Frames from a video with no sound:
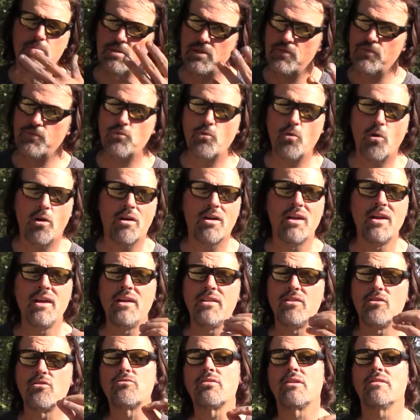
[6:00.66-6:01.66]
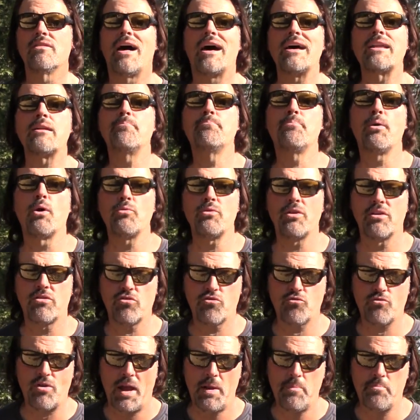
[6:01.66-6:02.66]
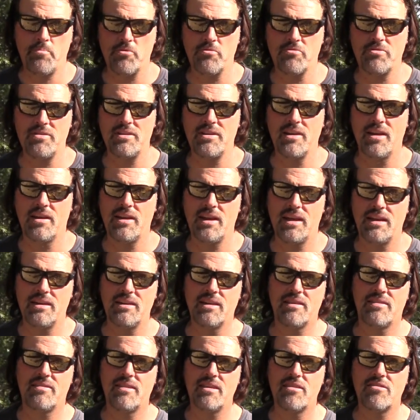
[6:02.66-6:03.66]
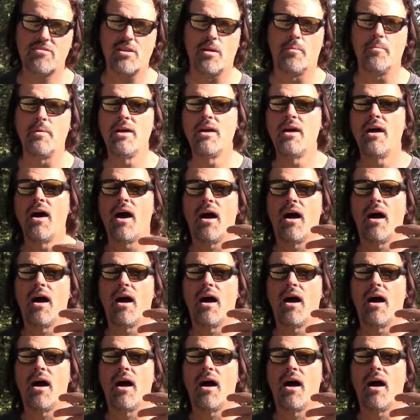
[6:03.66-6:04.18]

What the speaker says: it before, there's a lot of bonus stripers in the system.